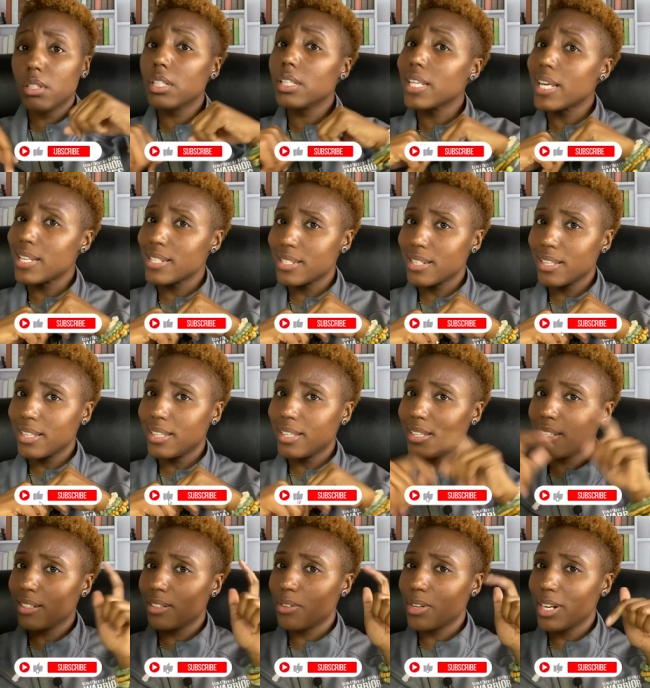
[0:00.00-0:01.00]
That's a
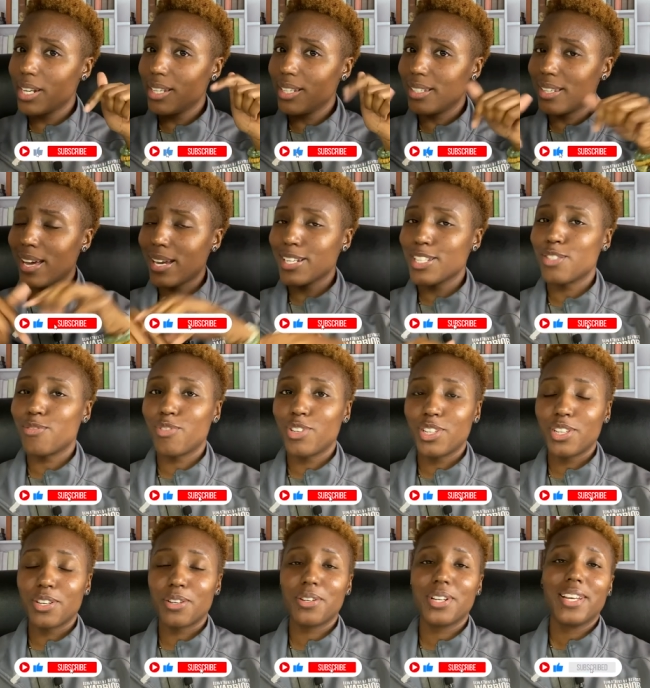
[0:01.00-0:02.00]
hint, right? Like this
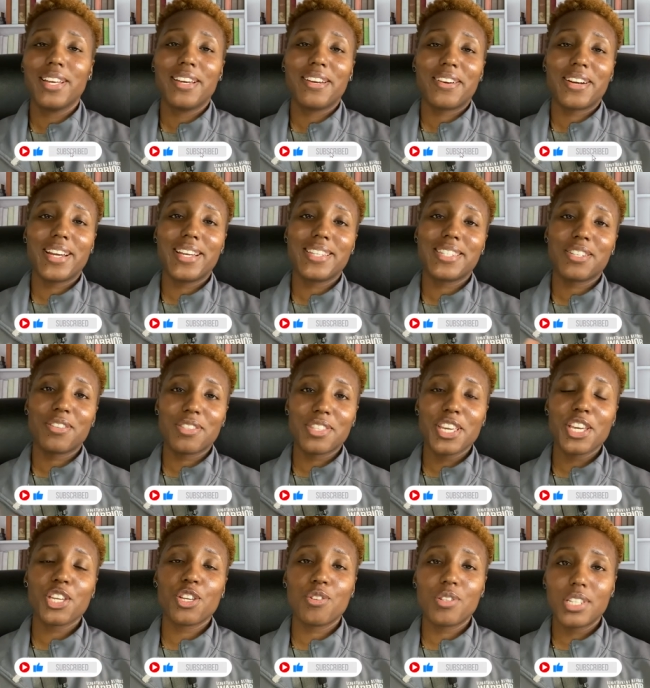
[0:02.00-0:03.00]
video, right? So
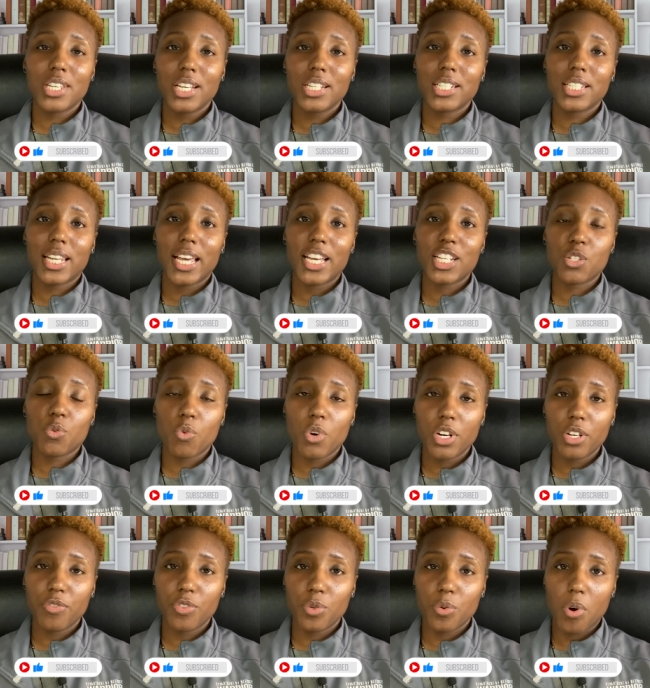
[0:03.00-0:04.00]
thank you to each and last one
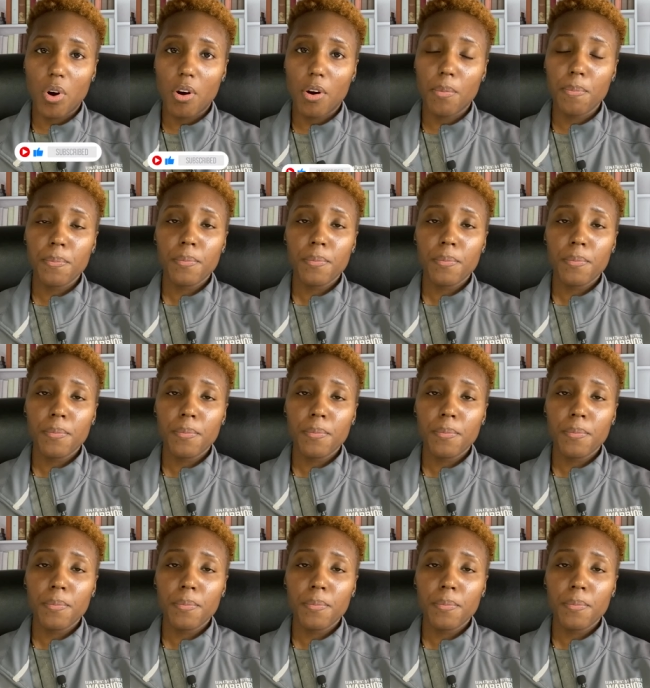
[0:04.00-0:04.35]
of you all.